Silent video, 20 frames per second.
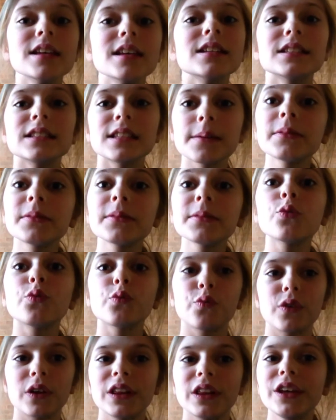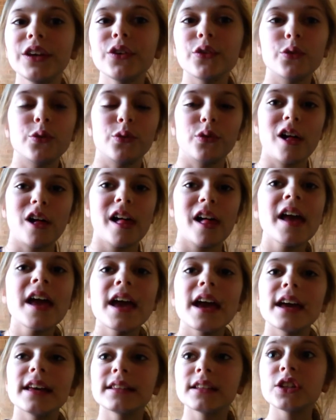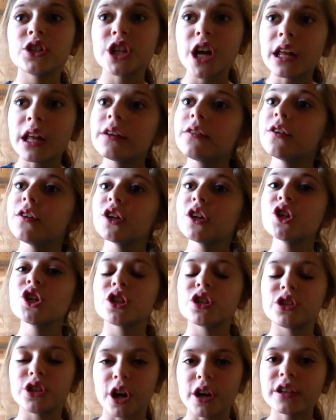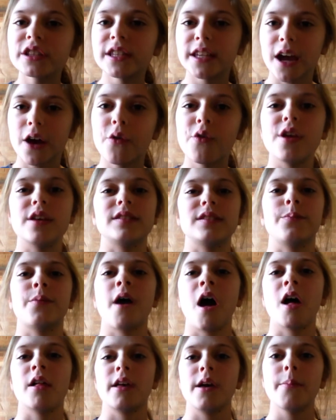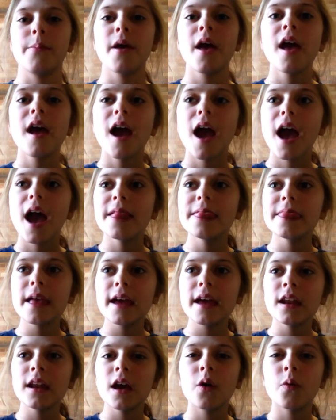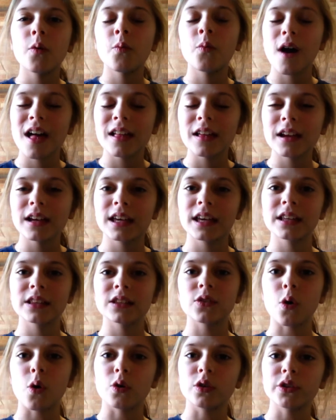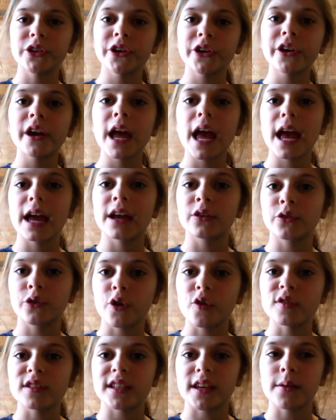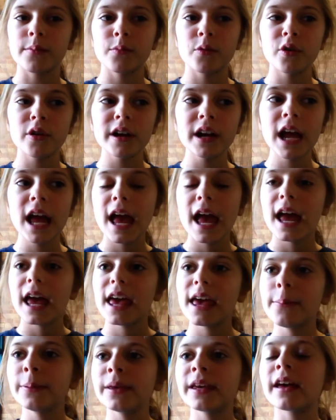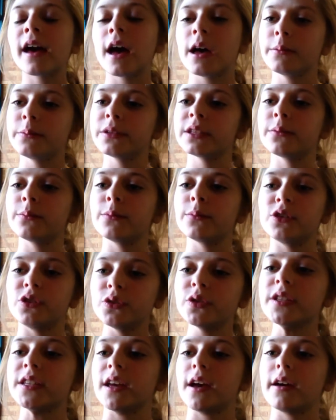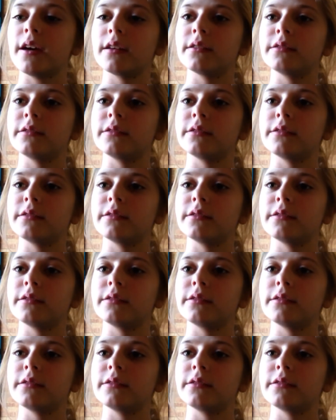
Something really cool is a jellyfish starts out as a polyp, and then, while it gets older and grows up more, it becomes a medusa.